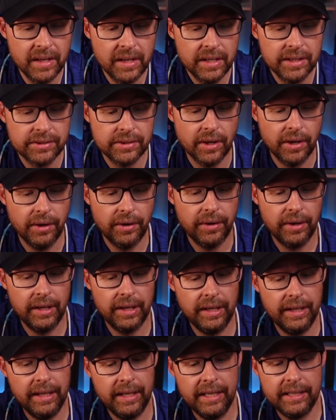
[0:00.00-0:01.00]
So
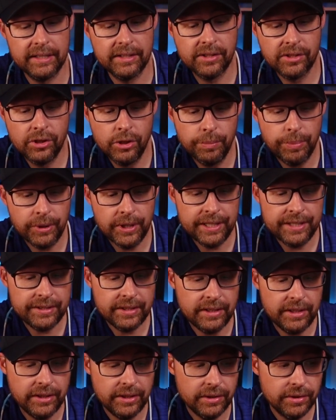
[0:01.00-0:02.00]
it's super
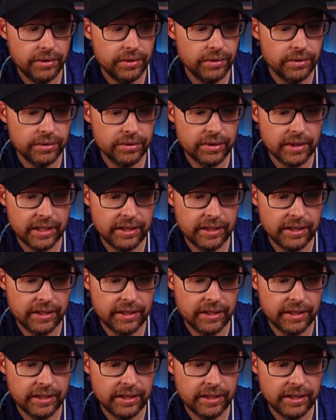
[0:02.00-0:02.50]
easy to use.